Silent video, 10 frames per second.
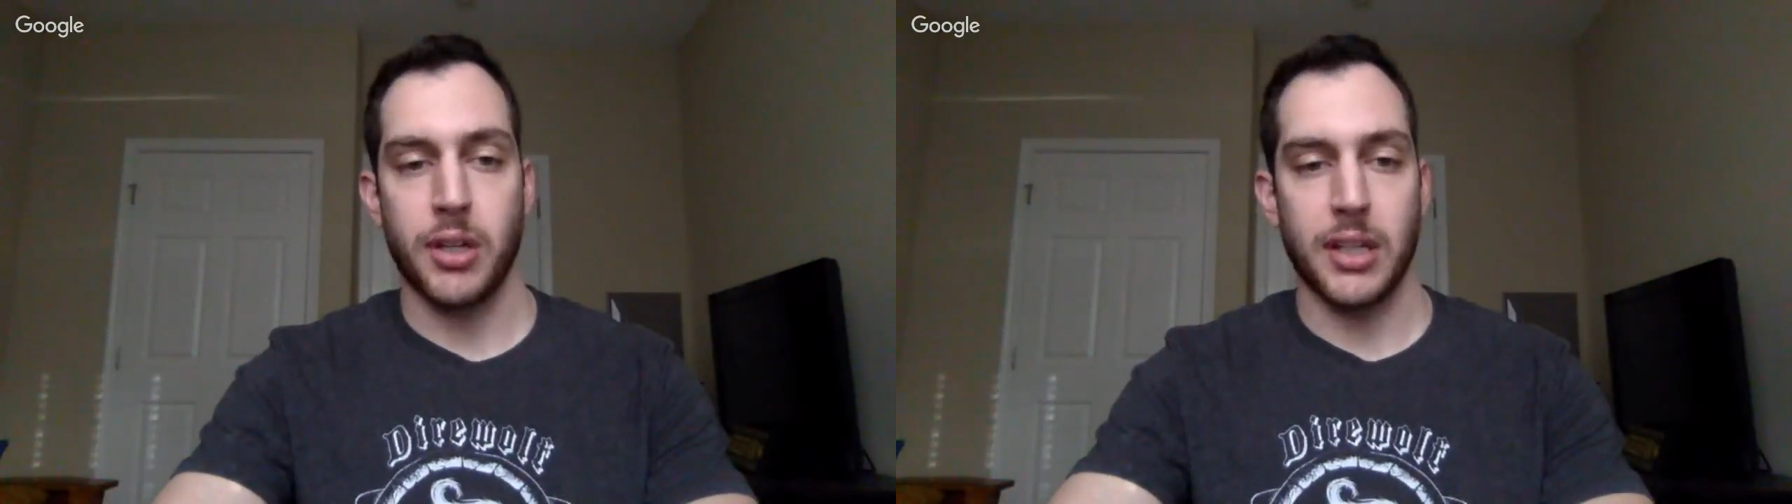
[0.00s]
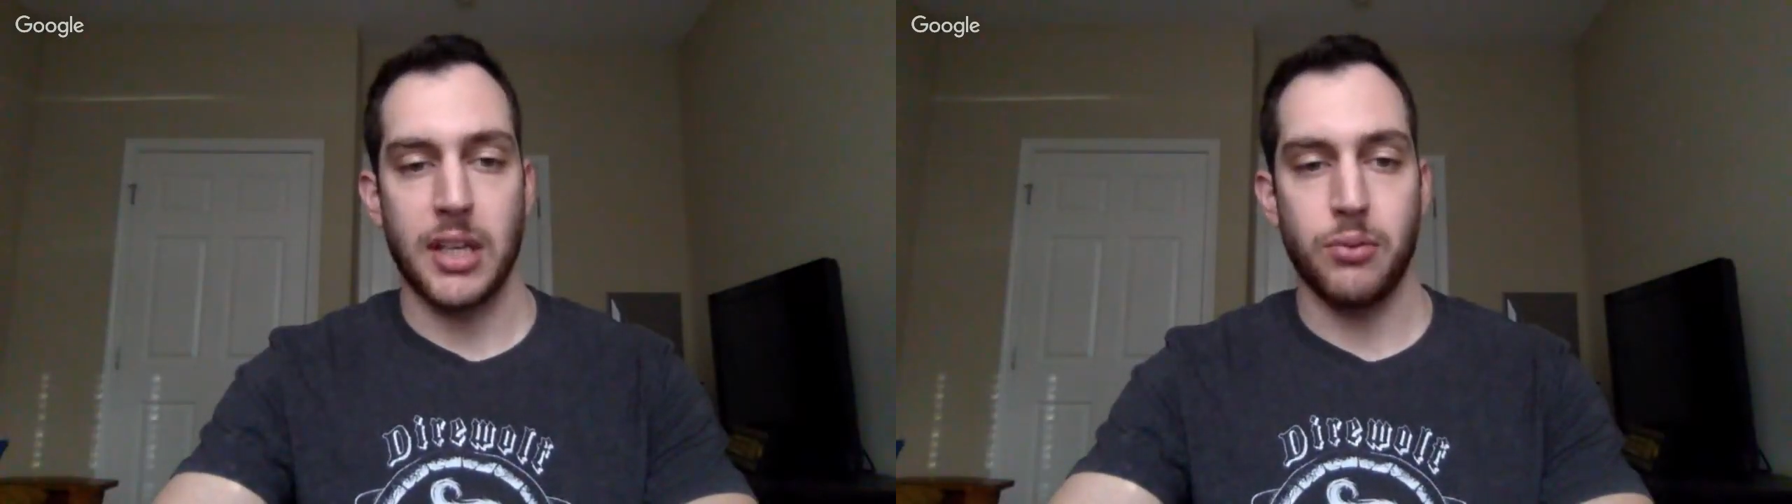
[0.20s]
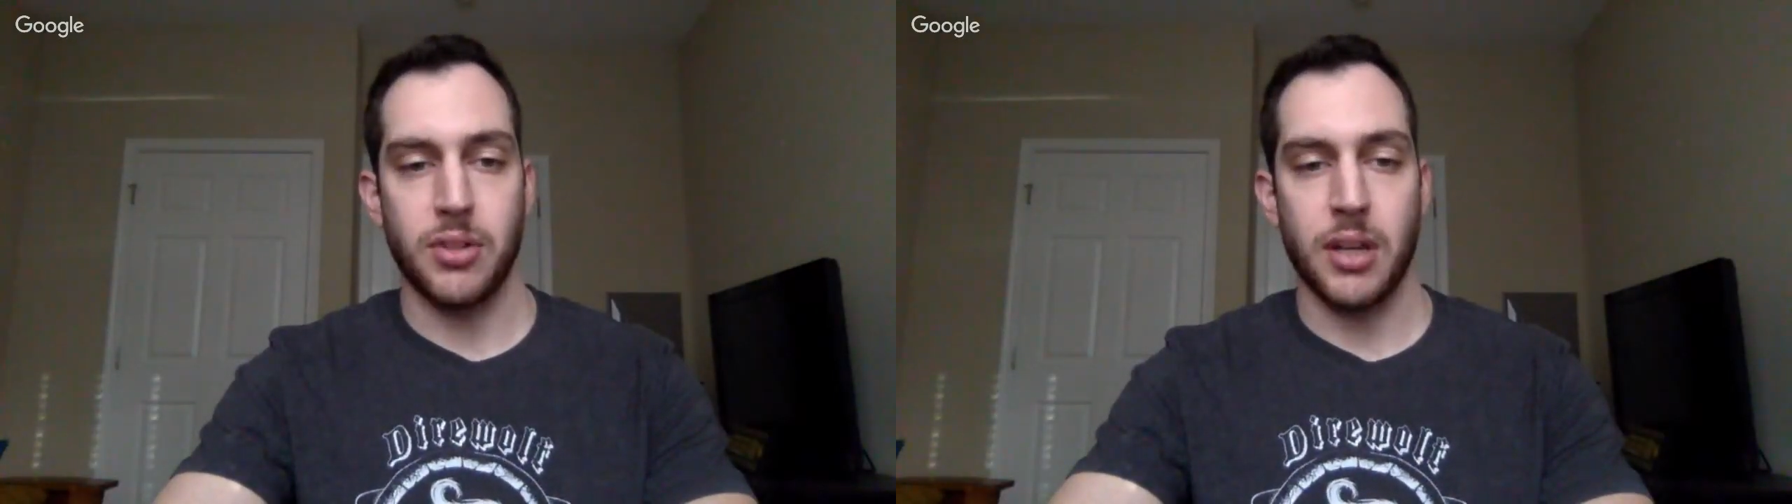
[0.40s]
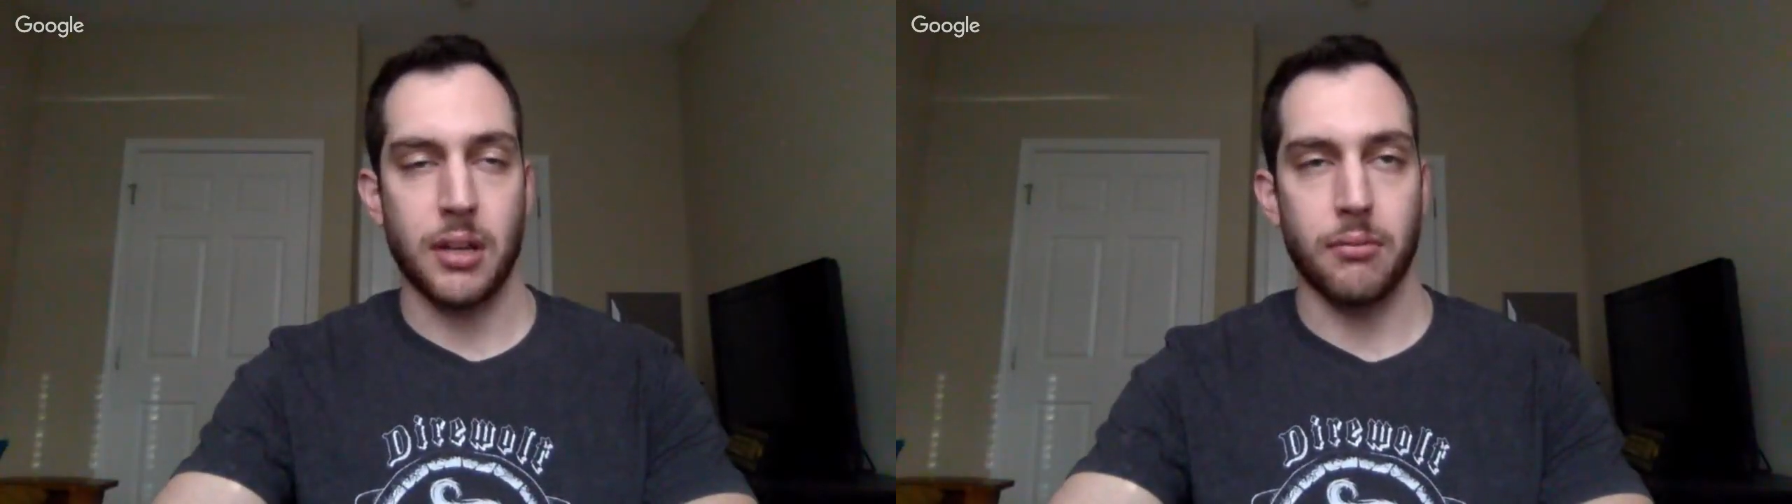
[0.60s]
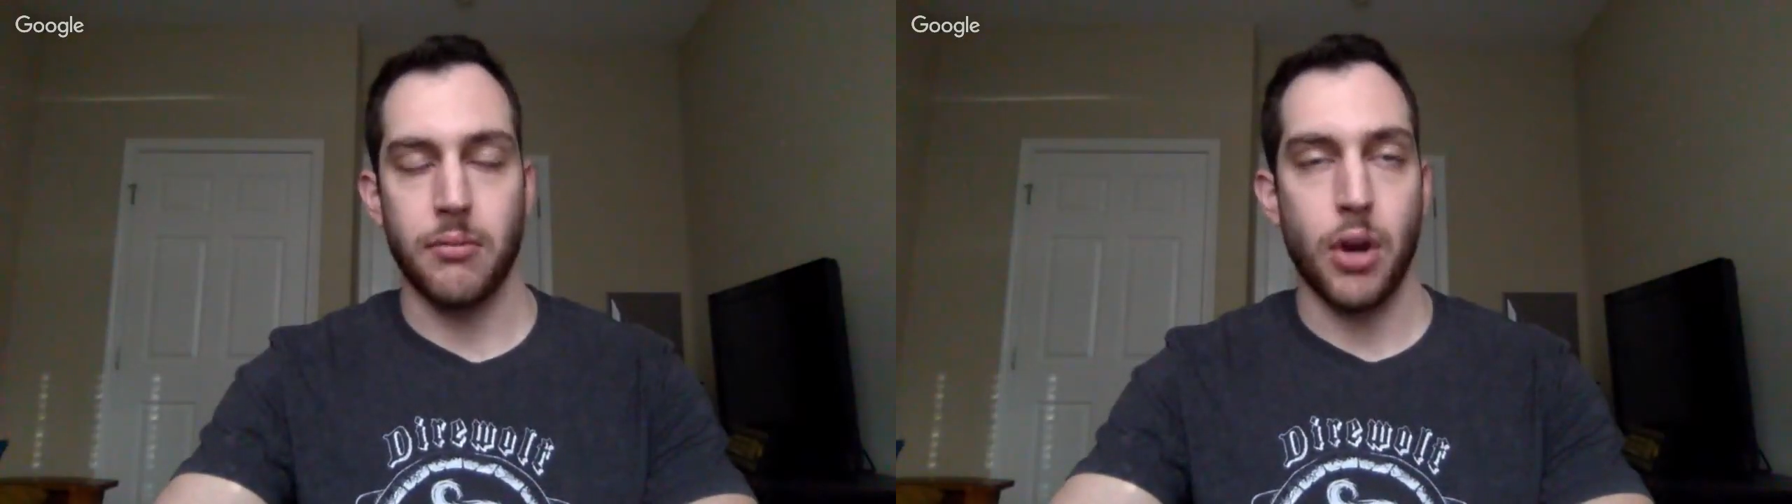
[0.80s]
Like, he was
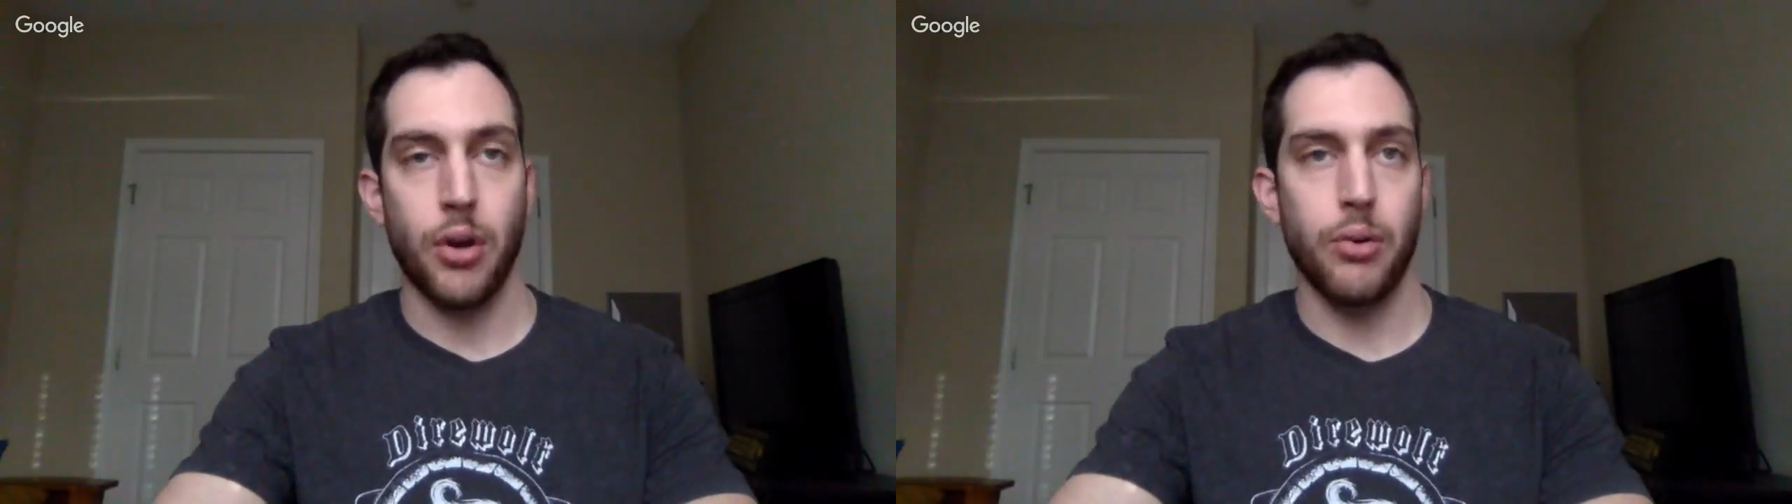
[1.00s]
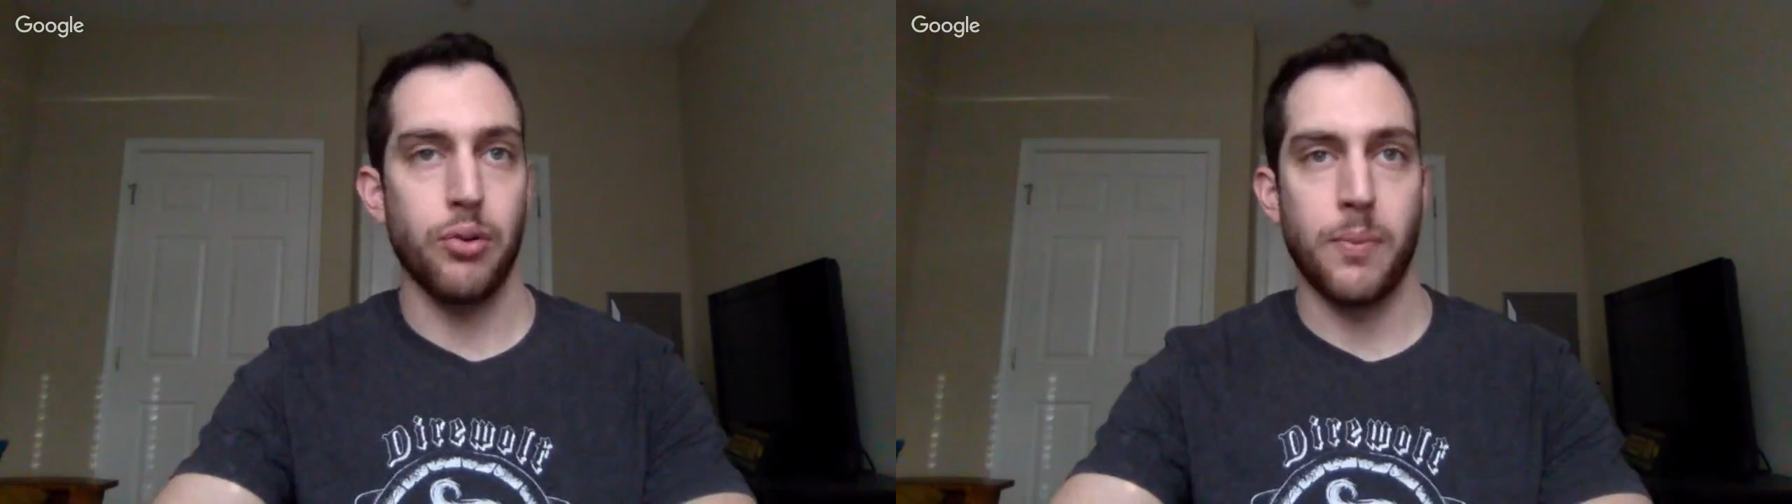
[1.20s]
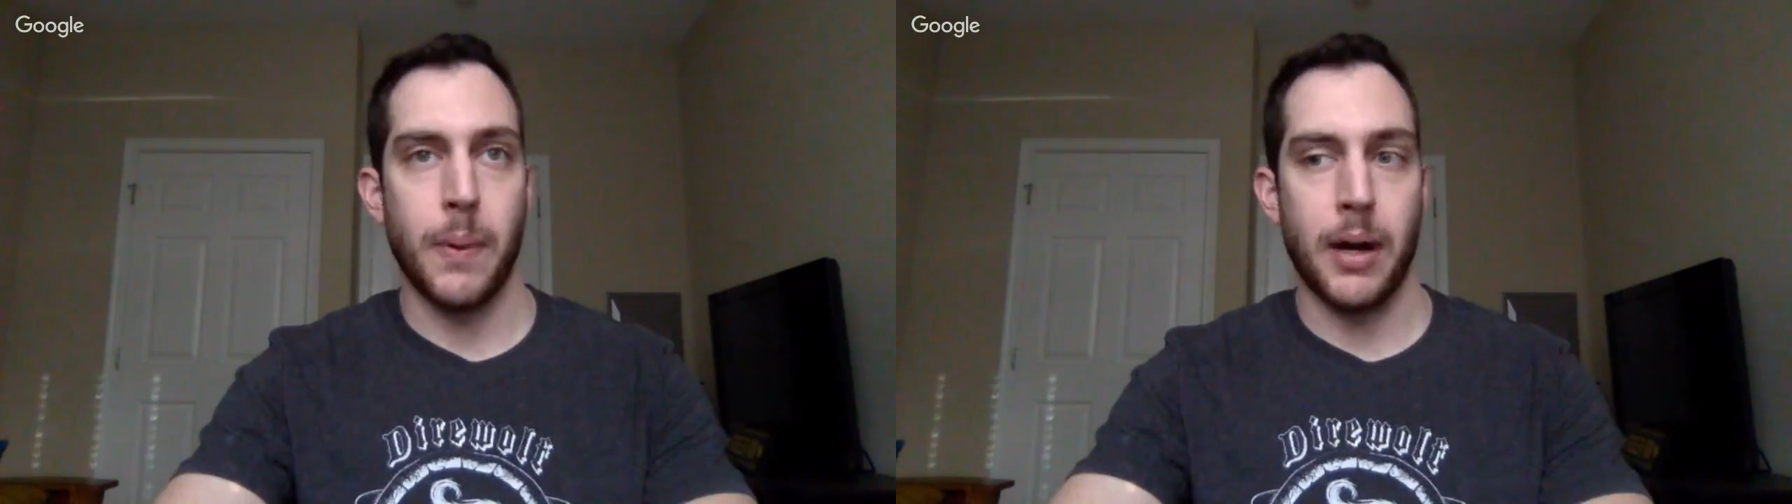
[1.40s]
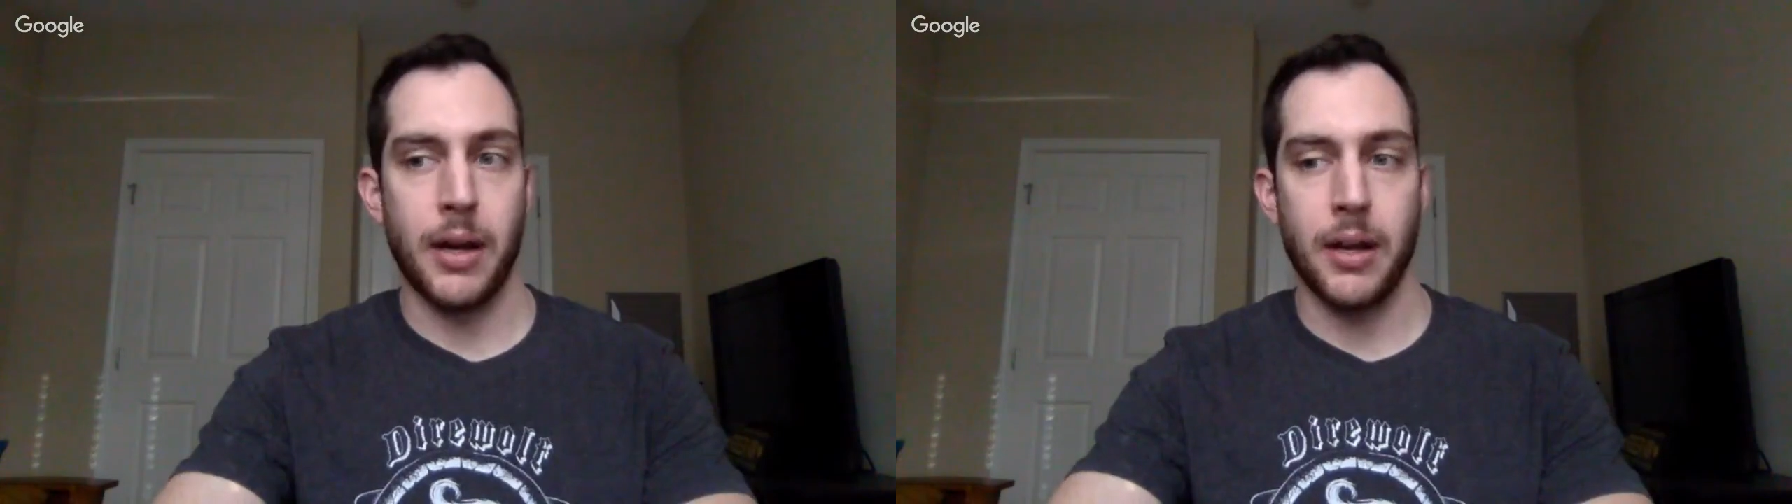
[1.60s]
getting owned by